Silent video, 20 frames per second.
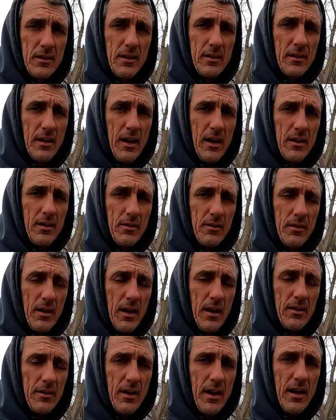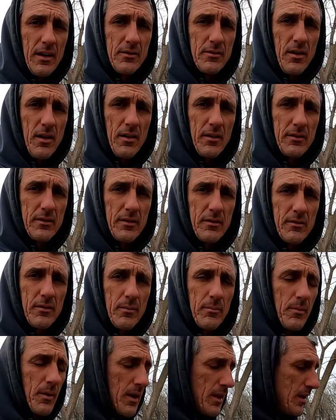and the hydraulic
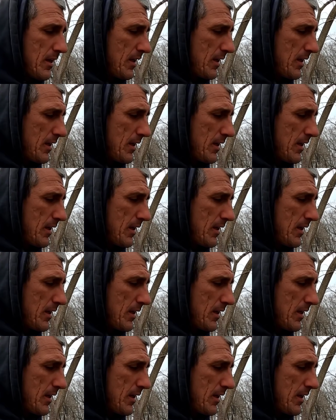system.